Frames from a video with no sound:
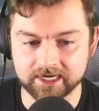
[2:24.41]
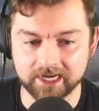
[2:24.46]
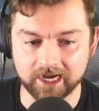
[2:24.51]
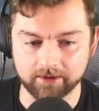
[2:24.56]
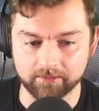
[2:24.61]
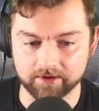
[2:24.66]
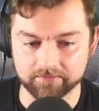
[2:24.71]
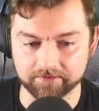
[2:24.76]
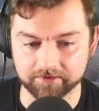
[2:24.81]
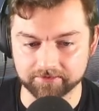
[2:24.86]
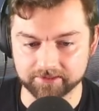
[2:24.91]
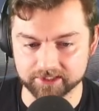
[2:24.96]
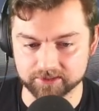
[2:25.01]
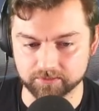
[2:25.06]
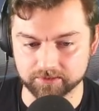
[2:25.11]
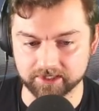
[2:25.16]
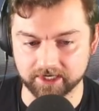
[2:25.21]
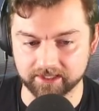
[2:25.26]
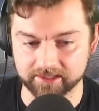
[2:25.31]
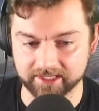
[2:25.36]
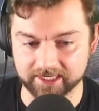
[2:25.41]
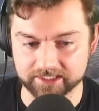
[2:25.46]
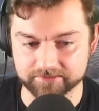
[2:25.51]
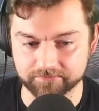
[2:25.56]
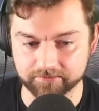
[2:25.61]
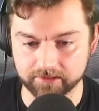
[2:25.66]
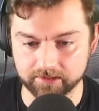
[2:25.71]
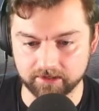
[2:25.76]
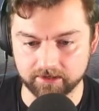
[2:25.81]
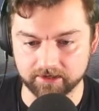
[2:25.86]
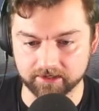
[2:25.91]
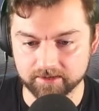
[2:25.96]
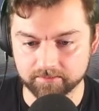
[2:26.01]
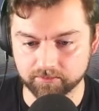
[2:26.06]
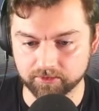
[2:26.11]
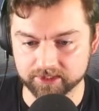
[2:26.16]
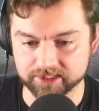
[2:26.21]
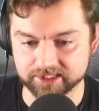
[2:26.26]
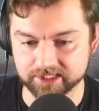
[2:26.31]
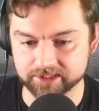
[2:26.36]
However, this would not last for long.
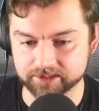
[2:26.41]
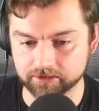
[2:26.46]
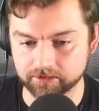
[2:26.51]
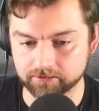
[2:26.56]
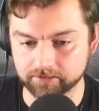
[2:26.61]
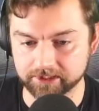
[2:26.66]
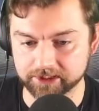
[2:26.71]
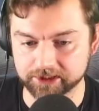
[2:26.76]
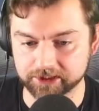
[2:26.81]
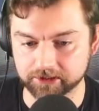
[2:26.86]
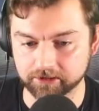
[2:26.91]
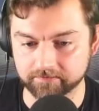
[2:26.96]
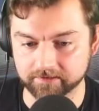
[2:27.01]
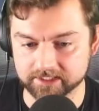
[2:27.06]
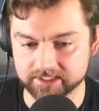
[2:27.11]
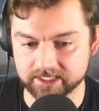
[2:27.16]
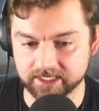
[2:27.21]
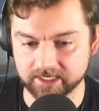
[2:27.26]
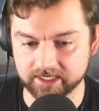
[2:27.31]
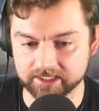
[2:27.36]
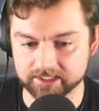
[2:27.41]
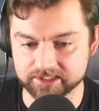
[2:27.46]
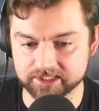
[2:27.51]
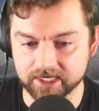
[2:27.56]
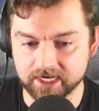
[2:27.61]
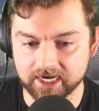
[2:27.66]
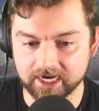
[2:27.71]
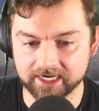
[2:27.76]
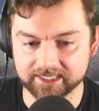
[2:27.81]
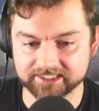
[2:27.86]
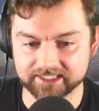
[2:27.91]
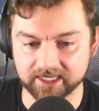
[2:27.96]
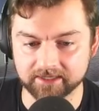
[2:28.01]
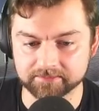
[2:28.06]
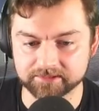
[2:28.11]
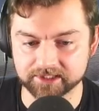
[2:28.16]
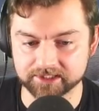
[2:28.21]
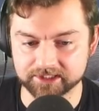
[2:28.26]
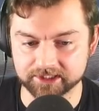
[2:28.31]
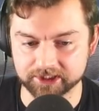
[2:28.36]
President Horacio Vasquez
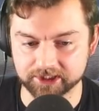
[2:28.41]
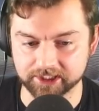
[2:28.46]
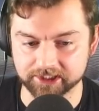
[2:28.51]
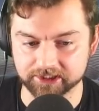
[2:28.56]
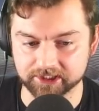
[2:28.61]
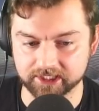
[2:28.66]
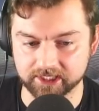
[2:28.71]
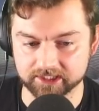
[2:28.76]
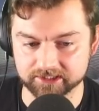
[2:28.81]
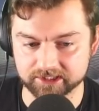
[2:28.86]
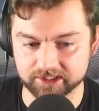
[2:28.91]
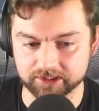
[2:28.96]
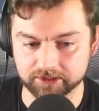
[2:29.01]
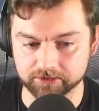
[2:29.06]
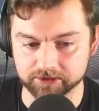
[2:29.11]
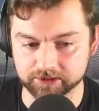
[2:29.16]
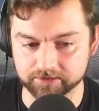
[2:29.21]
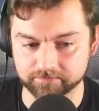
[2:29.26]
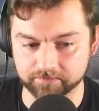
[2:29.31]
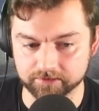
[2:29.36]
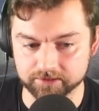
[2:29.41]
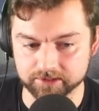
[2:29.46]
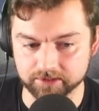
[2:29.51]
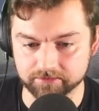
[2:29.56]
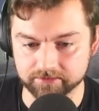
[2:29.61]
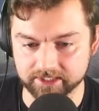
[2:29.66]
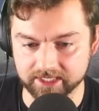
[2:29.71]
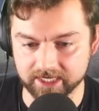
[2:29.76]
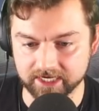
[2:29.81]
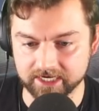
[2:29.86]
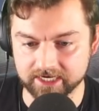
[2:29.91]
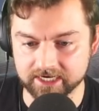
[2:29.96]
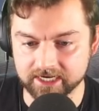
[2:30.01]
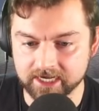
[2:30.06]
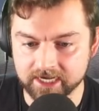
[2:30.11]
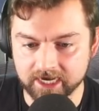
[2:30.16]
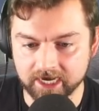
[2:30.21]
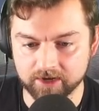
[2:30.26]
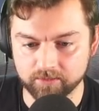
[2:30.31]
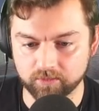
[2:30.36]
attempted to change the constitution for his own gain,
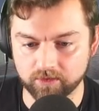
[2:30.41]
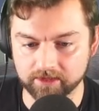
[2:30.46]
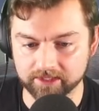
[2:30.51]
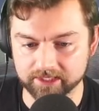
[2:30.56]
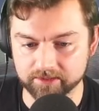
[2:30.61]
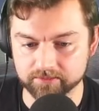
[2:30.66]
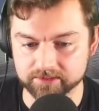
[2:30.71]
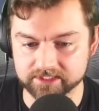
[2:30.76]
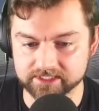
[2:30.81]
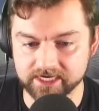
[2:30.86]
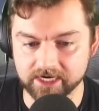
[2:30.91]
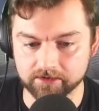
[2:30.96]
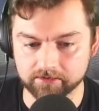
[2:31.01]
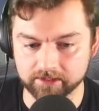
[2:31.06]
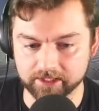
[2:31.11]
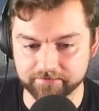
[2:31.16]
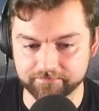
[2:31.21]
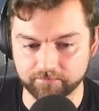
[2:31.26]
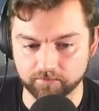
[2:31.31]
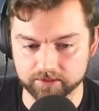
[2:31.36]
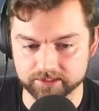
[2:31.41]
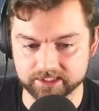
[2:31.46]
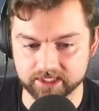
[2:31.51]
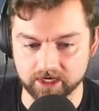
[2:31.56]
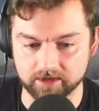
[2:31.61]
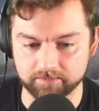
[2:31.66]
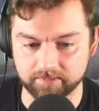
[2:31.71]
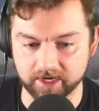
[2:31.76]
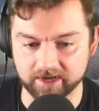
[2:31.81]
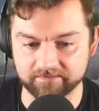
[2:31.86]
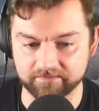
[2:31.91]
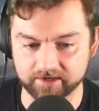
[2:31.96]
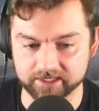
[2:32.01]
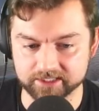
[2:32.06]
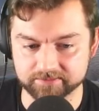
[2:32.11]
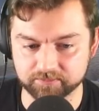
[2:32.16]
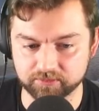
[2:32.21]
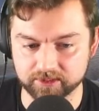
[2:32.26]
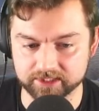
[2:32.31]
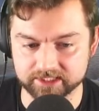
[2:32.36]
and while he was narrowly forced out by
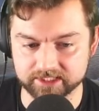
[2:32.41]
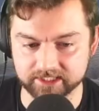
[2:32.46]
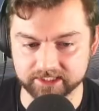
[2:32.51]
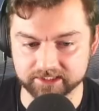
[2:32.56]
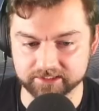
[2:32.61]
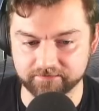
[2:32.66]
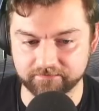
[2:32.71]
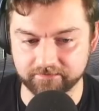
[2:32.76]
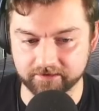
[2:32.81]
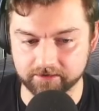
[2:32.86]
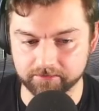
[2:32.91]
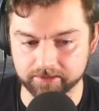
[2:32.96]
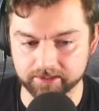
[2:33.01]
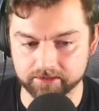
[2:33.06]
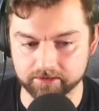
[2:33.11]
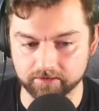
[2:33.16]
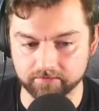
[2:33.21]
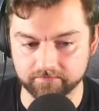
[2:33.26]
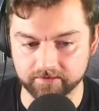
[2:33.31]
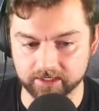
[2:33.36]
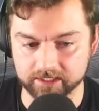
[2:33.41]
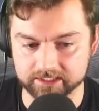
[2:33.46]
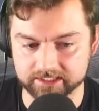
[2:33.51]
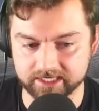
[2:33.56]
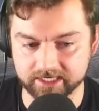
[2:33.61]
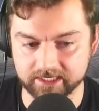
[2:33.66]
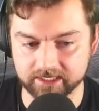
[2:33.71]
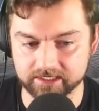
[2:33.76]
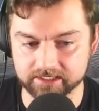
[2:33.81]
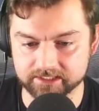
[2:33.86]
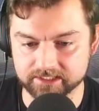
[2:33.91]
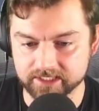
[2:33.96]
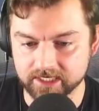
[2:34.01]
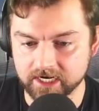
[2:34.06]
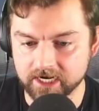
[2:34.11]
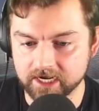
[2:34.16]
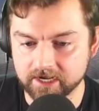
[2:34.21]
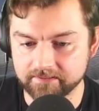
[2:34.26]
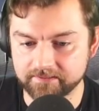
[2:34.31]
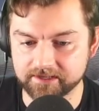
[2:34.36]
Vice President Federico Velasquez,
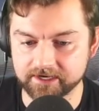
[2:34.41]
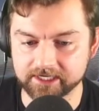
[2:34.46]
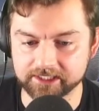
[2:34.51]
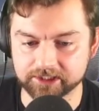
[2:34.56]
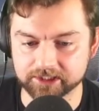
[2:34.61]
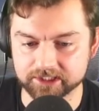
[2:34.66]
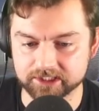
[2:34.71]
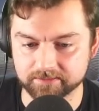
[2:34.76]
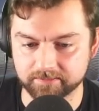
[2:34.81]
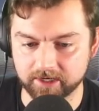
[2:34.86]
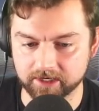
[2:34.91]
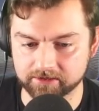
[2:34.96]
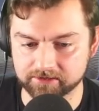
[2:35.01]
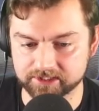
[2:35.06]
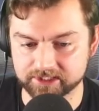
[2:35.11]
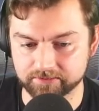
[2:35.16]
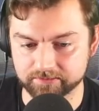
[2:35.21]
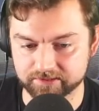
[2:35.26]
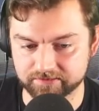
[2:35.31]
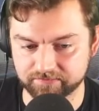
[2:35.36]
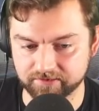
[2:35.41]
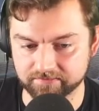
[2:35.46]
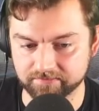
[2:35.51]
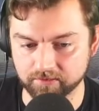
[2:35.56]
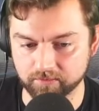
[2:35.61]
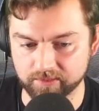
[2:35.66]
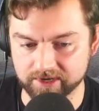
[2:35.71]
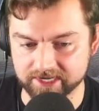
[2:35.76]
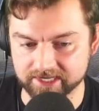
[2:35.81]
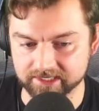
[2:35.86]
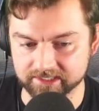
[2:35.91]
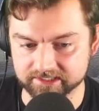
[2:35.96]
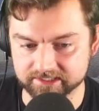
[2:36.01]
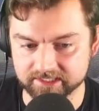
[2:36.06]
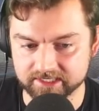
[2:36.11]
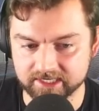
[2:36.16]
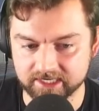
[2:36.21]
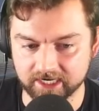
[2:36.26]
the nation's democracy was forever weakened.